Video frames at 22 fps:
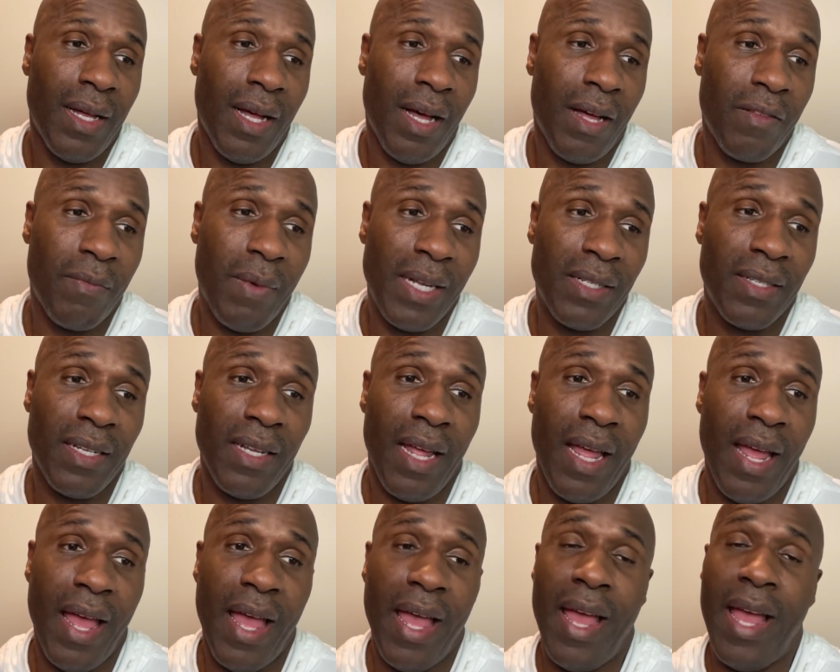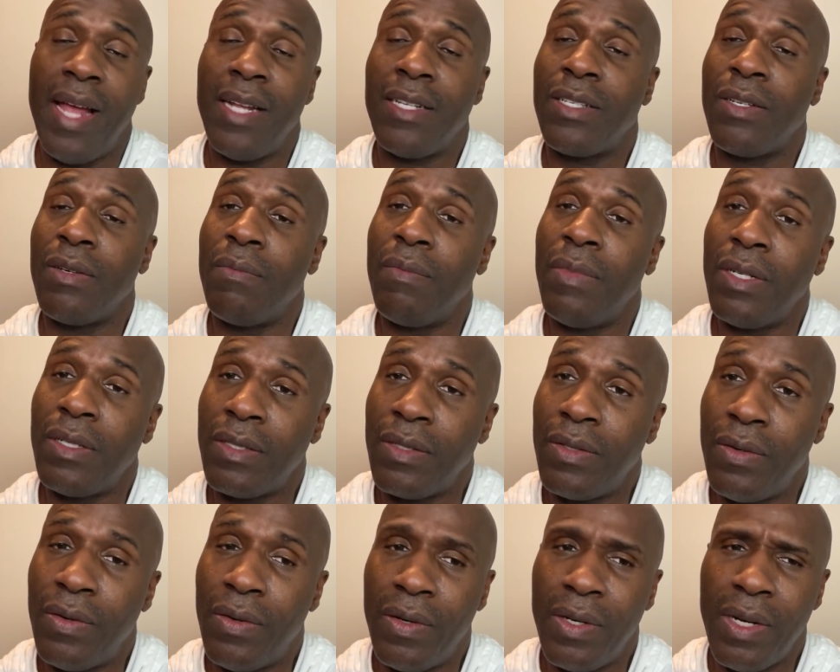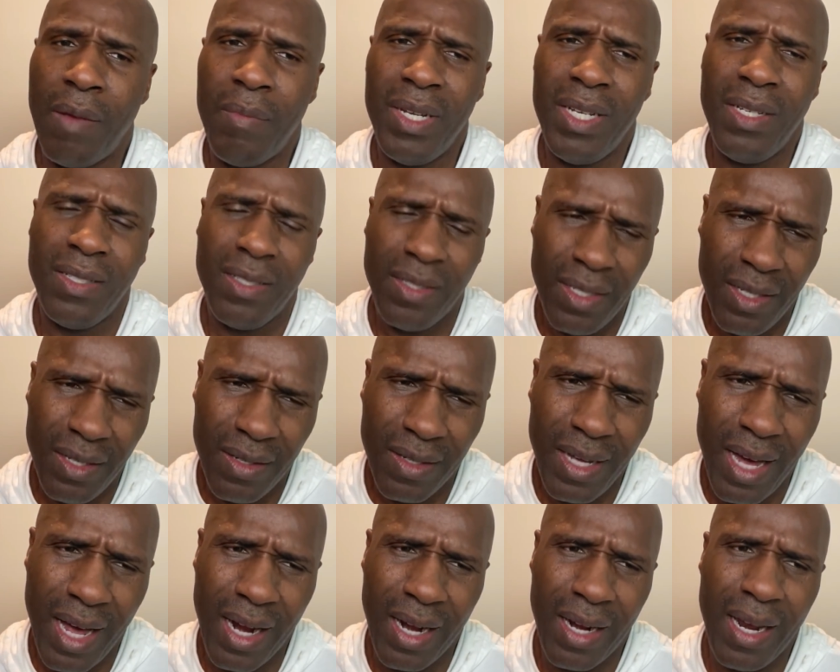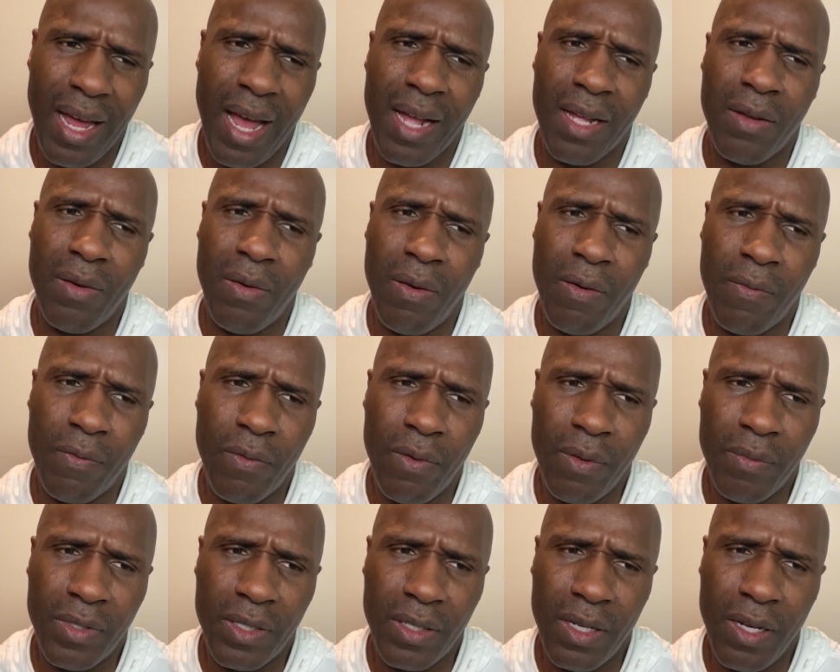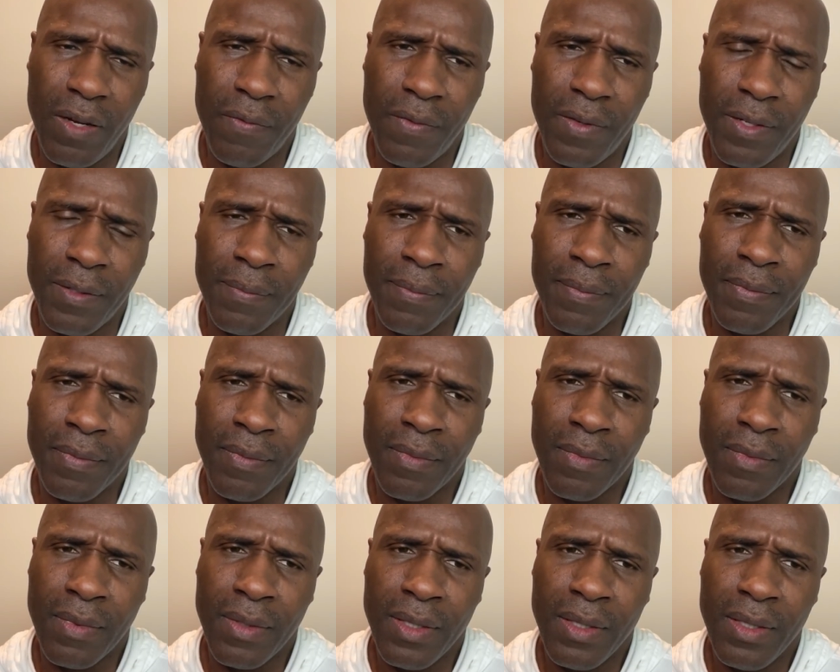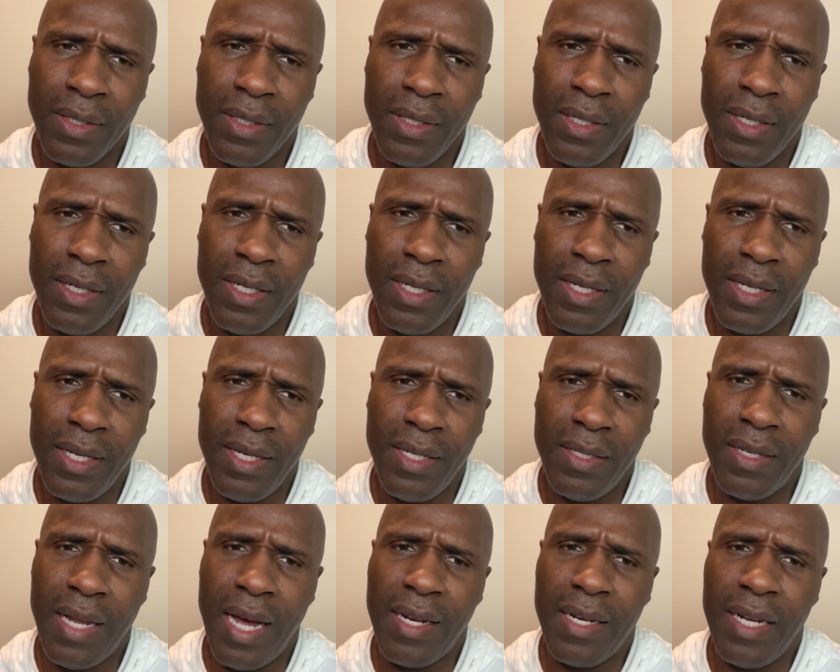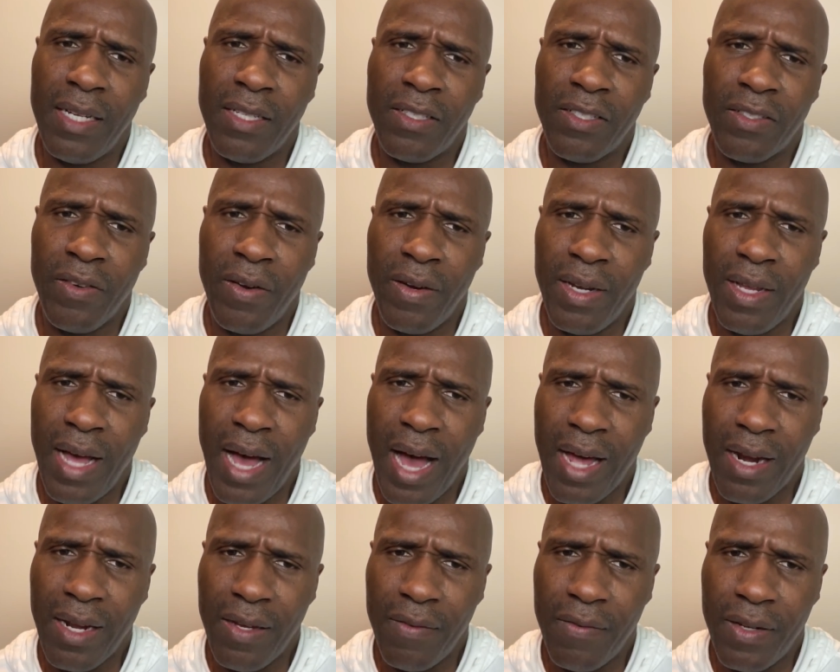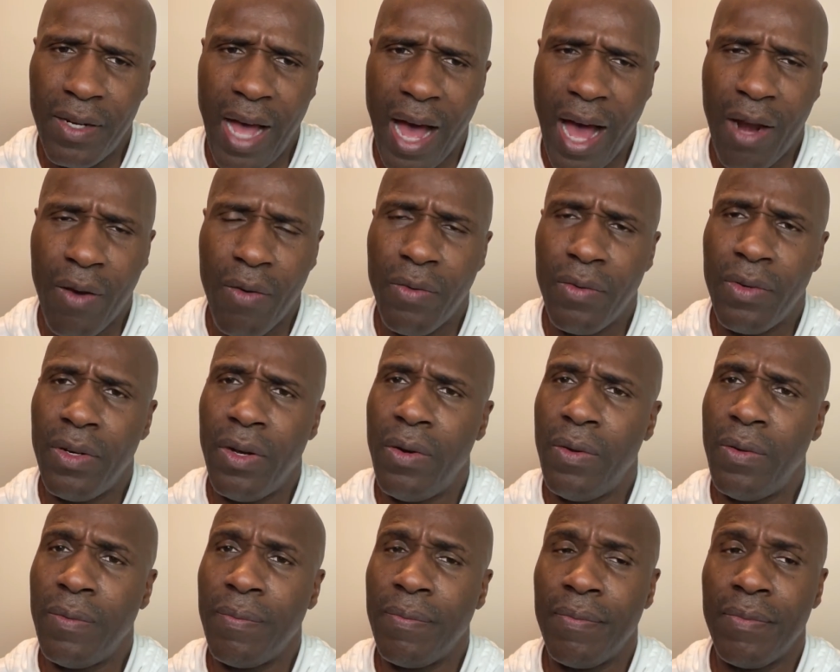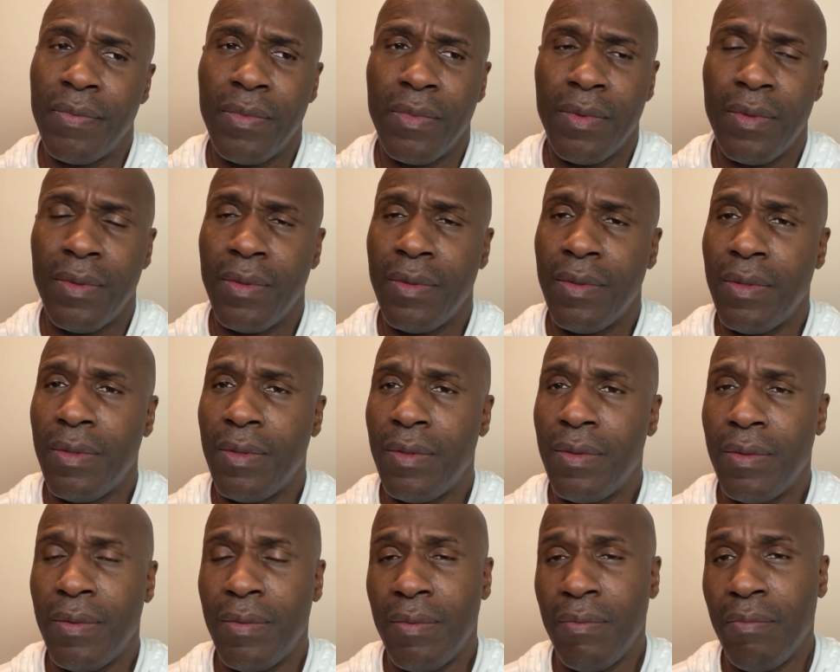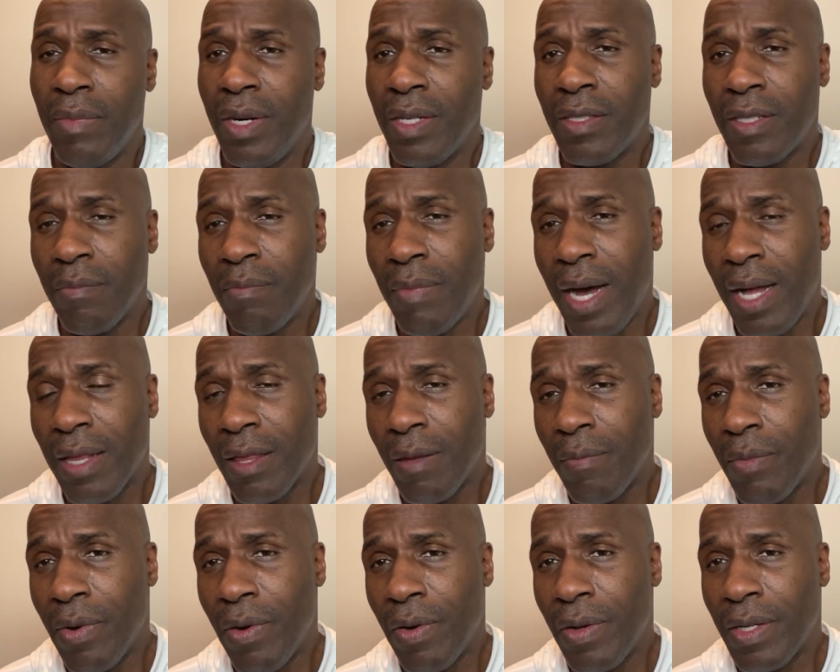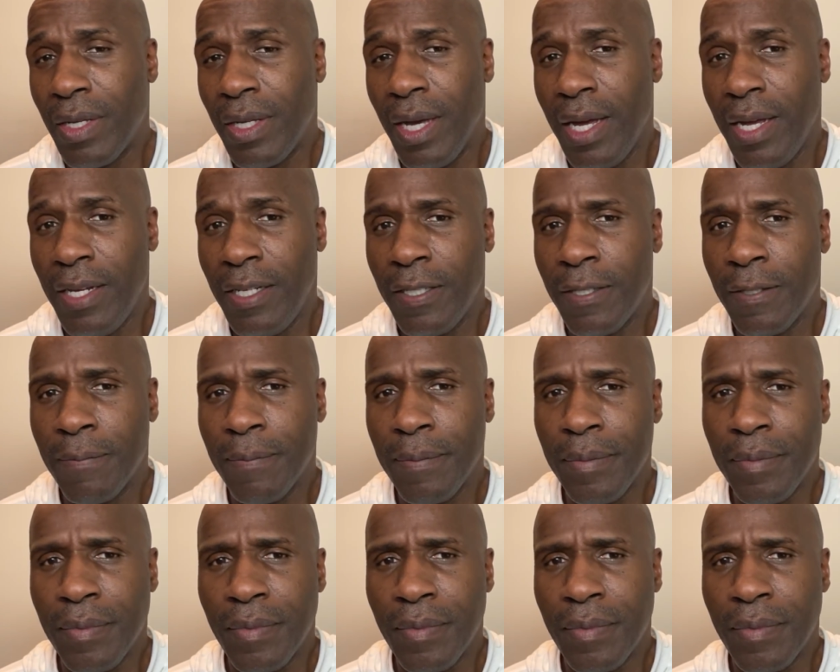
I was about to say had so much going. I mean, he's still got a lot going for himself, and he's not necessarily out of it. I don't know much about the murder case.